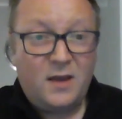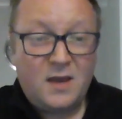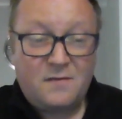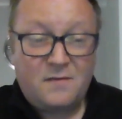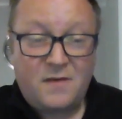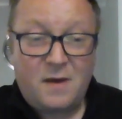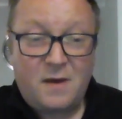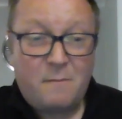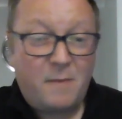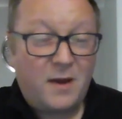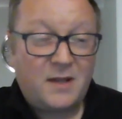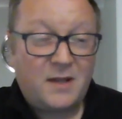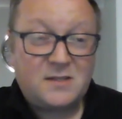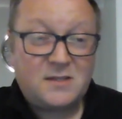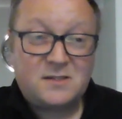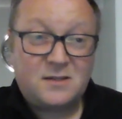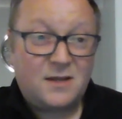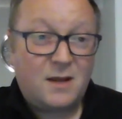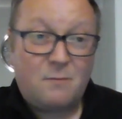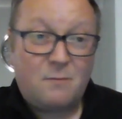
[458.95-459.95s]
If I'm
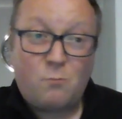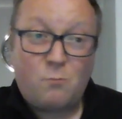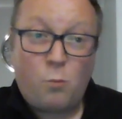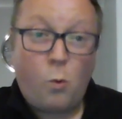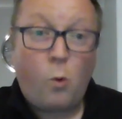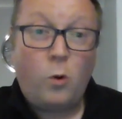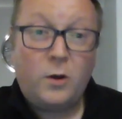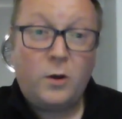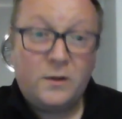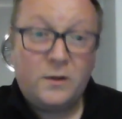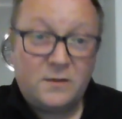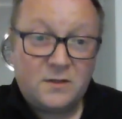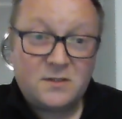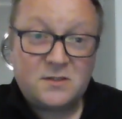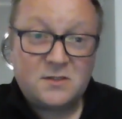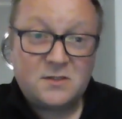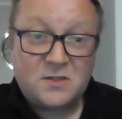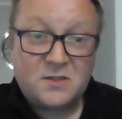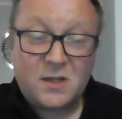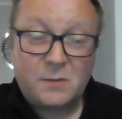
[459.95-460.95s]
Maddison, I'm walking to
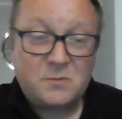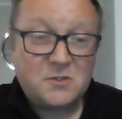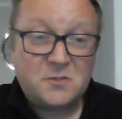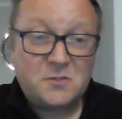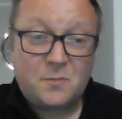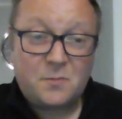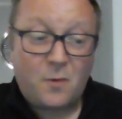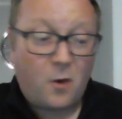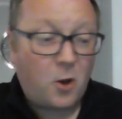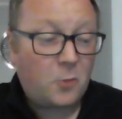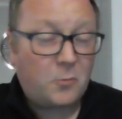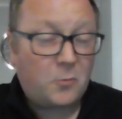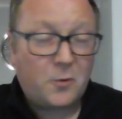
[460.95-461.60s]
St James's Park.